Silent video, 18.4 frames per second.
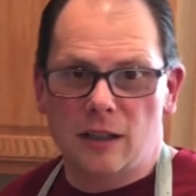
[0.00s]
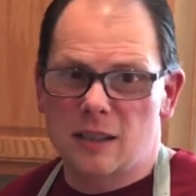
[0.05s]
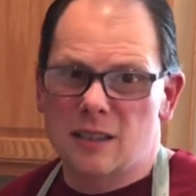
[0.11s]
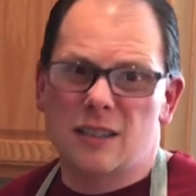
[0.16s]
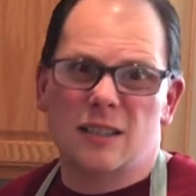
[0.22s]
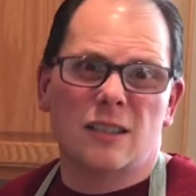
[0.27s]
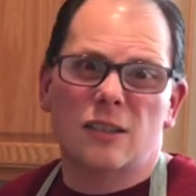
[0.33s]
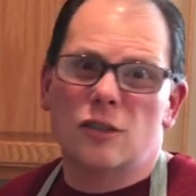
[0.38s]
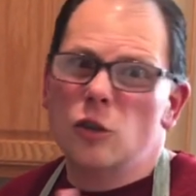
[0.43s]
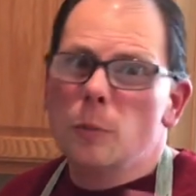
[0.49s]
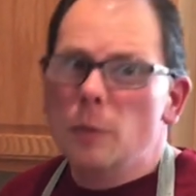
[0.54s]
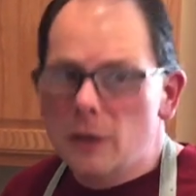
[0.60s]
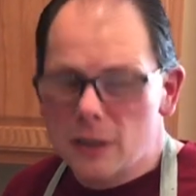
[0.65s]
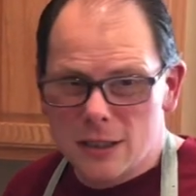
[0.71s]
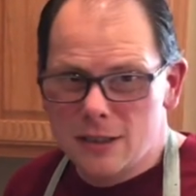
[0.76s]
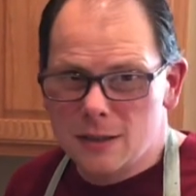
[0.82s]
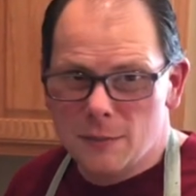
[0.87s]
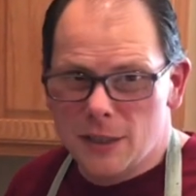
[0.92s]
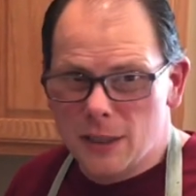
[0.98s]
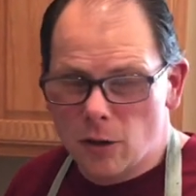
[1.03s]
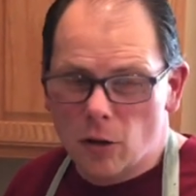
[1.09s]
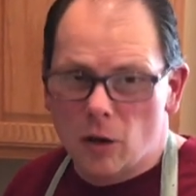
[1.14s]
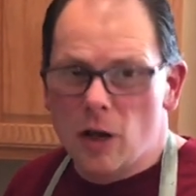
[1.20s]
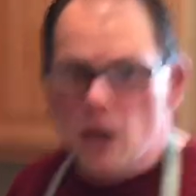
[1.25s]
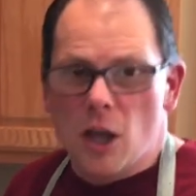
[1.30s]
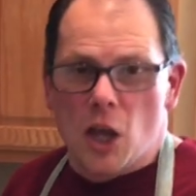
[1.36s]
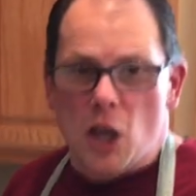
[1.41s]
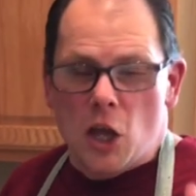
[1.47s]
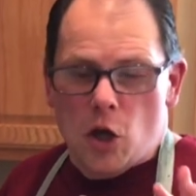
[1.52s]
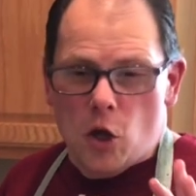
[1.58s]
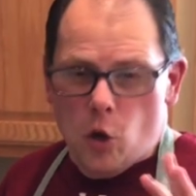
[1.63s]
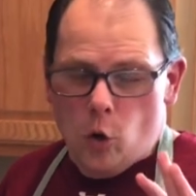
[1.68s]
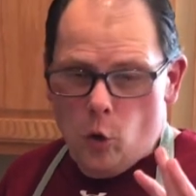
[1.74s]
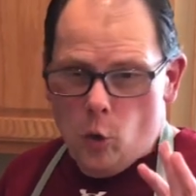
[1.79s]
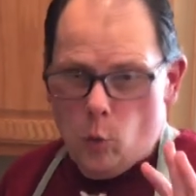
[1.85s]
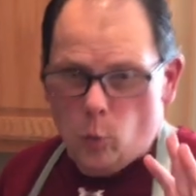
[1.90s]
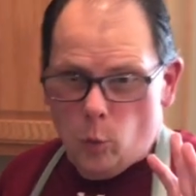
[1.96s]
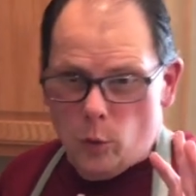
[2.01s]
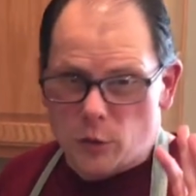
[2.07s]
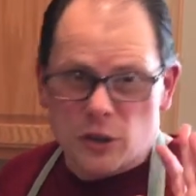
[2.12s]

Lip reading: This is a super easy meal. We're